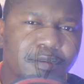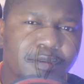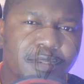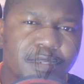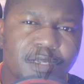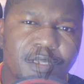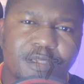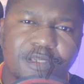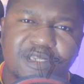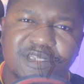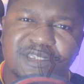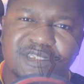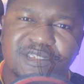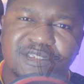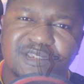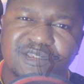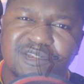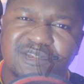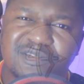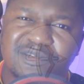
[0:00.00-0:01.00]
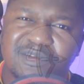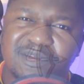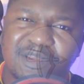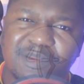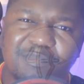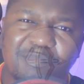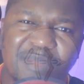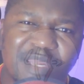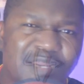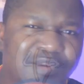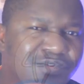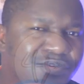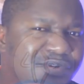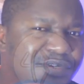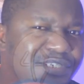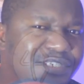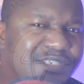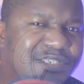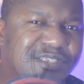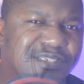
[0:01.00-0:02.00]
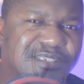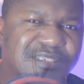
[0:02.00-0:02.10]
it may not